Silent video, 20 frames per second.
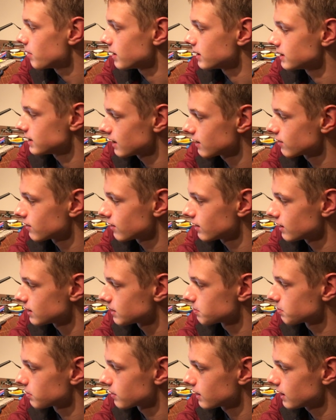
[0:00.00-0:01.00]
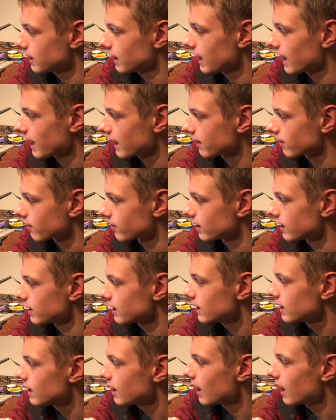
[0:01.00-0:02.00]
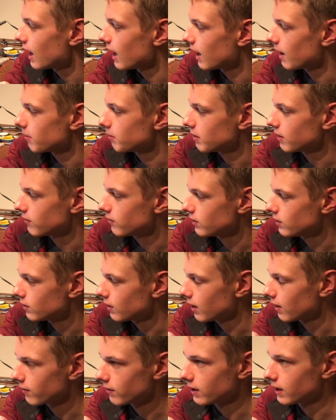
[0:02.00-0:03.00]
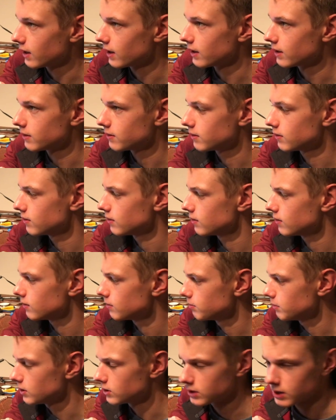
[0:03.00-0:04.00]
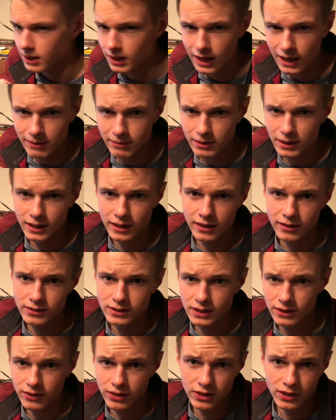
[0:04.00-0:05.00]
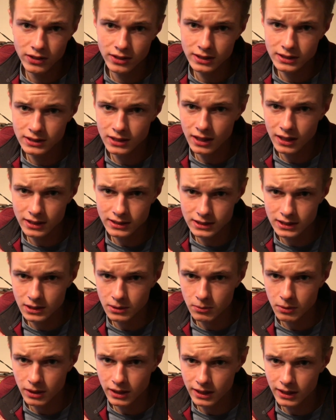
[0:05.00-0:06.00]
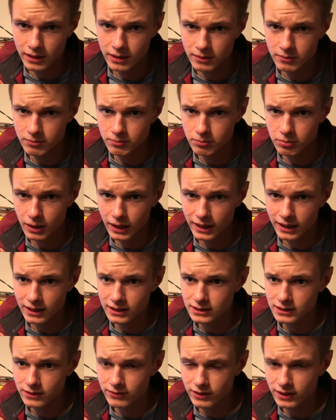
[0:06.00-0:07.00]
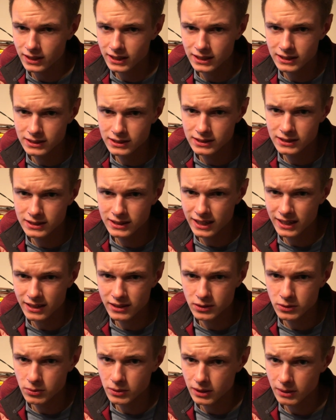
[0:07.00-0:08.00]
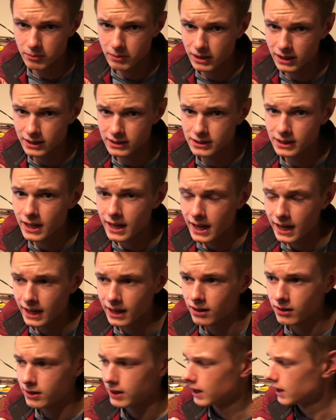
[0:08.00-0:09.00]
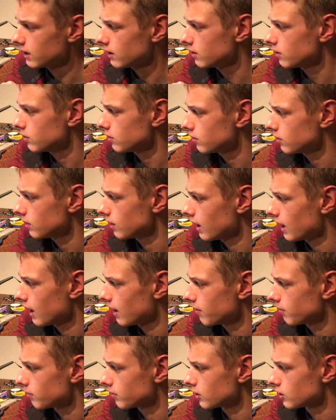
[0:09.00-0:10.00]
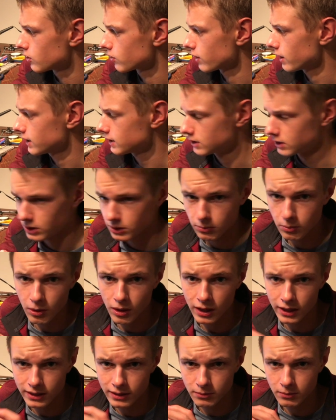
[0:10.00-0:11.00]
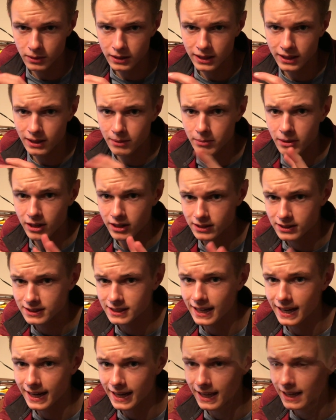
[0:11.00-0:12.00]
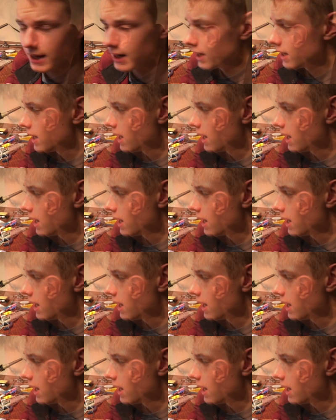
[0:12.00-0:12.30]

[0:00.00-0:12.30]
But in general, it's pretty accurate. If you have a music library of, say, 30 songs and you want a playlist of at least 10 or 20 minutes, it'll get you the duration you want within about a second.